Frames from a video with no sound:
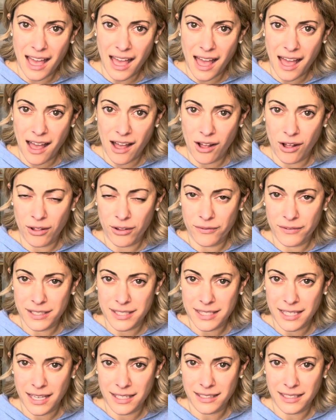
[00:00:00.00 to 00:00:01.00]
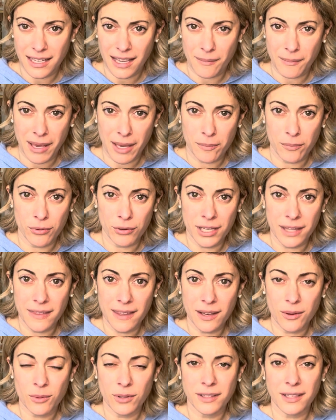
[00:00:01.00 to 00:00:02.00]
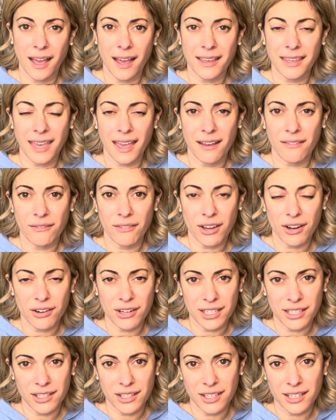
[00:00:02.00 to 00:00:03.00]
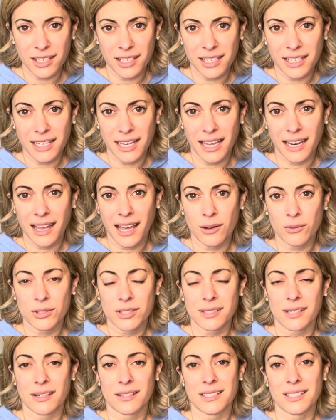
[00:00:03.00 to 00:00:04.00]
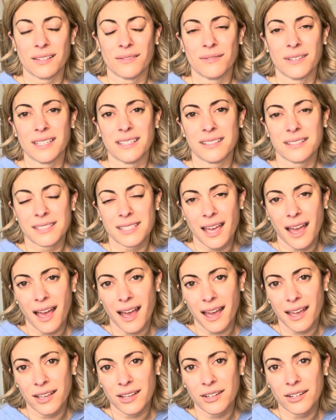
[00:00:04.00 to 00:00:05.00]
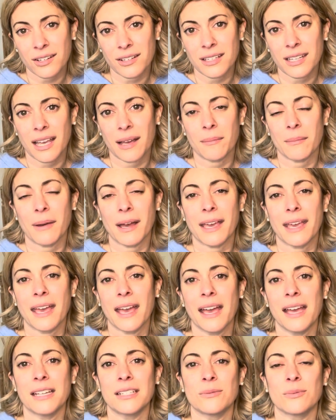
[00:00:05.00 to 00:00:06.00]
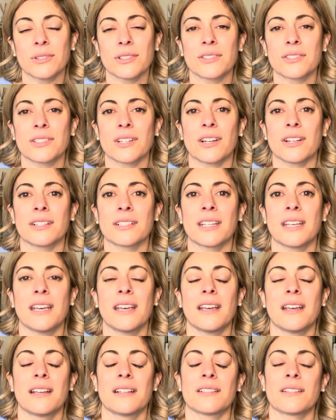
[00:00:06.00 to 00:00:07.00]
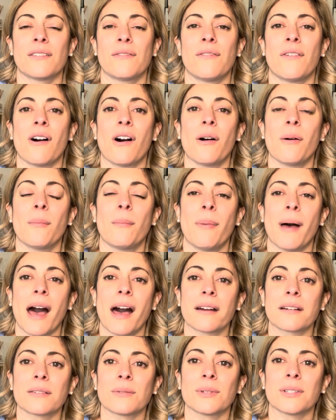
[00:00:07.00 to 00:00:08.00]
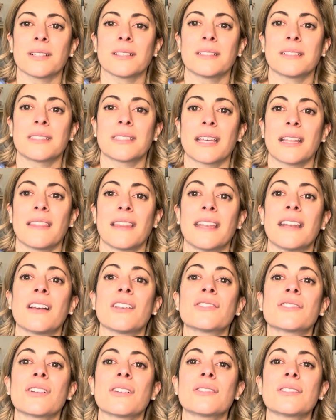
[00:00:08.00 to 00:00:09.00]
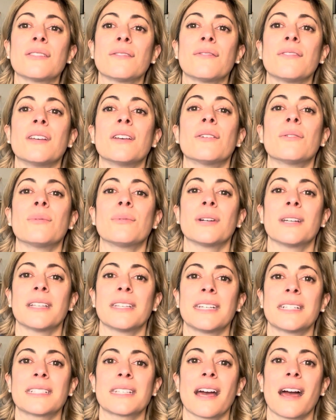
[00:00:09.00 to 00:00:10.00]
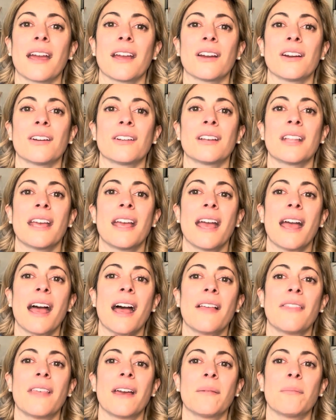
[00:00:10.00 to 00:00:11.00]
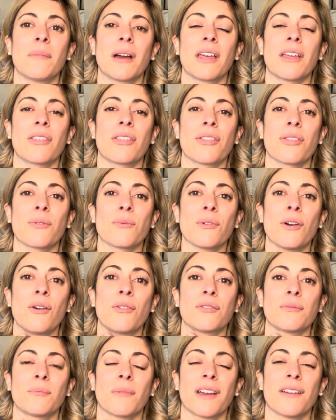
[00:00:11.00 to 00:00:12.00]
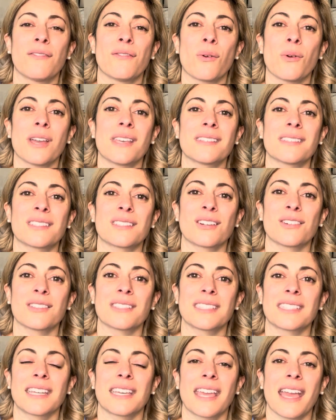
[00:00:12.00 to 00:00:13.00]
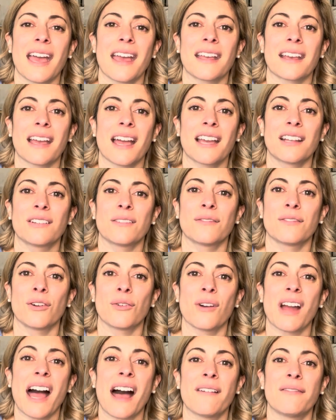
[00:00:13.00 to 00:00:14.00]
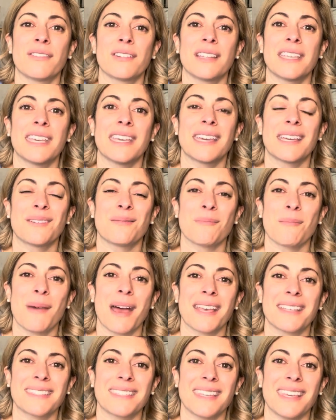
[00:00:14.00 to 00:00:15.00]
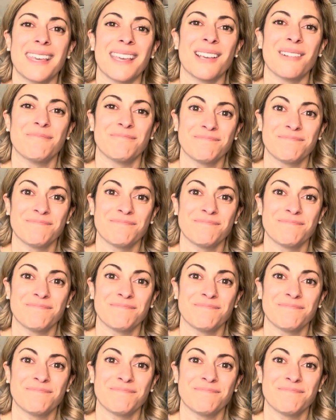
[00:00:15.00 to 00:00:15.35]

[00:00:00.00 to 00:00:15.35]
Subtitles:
all of a sudden that my breathing will not get very good, and I will start to feel tired, and my head will start to fall backwards, and then I'll start to feel really tired, and then my throat and my voice starts to get kind of gravelly and messy.